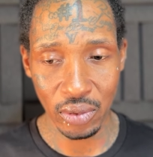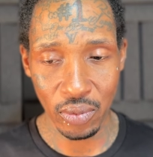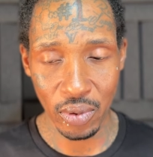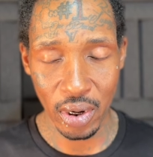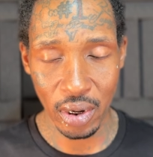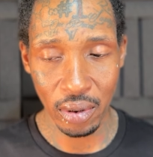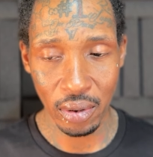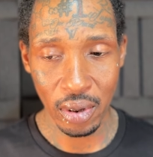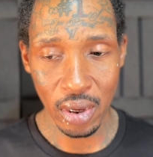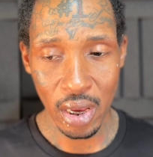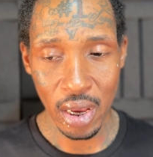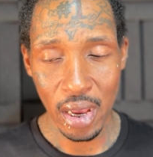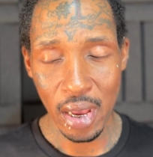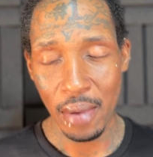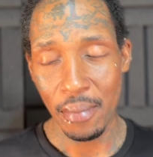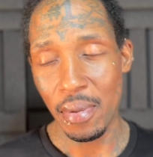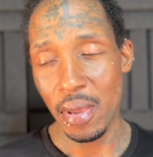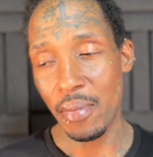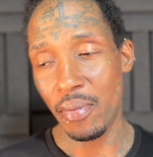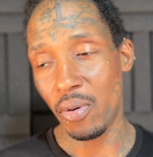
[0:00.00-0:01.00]
Well,
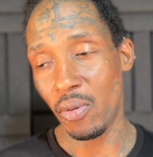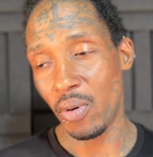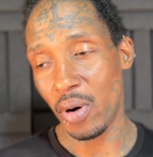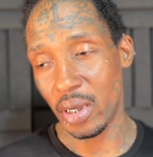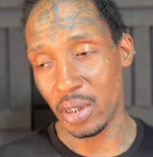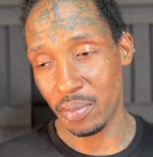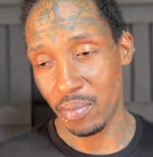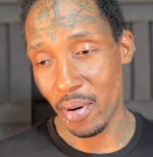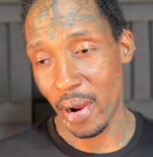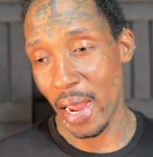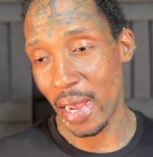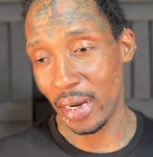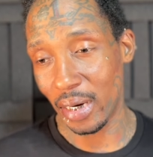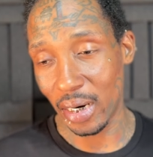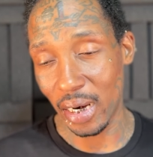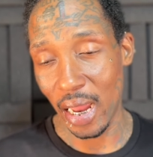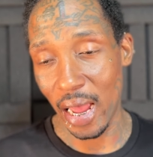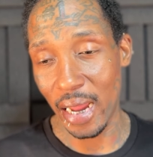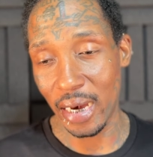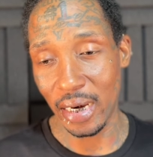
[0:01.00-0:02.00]
people was bragging a
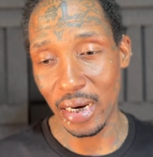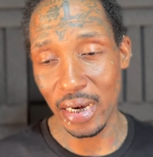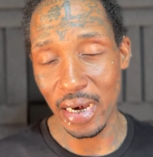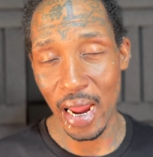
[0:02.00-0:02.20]
lot in the